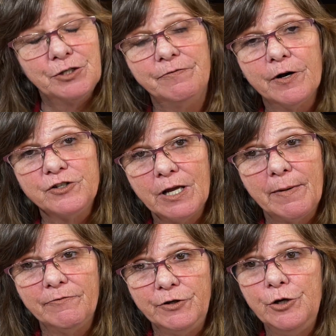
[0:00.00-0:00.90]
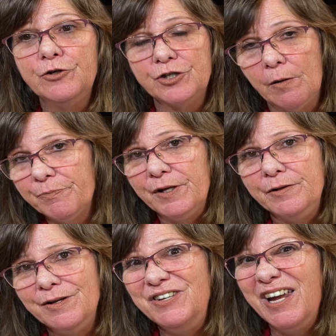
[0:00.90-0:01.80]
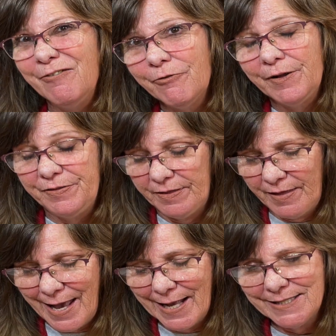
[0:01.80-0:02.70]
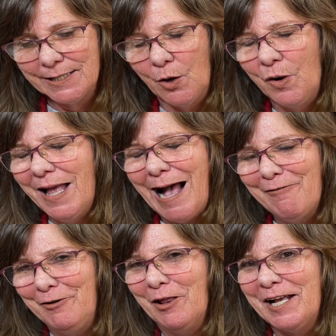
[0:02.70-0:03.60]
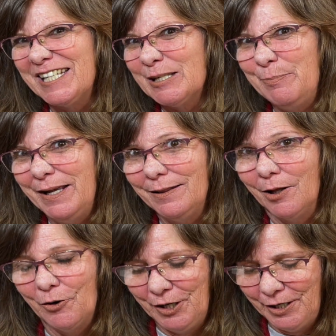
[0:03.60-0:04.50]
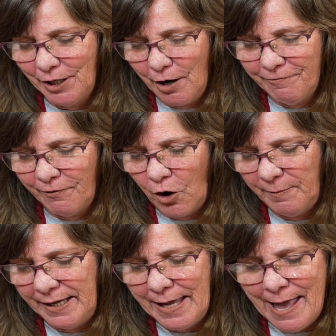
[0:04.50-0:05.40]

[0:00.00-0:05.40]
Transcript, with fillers: is the first time I've used something different than that, so I feel like it's a big learning curve for me.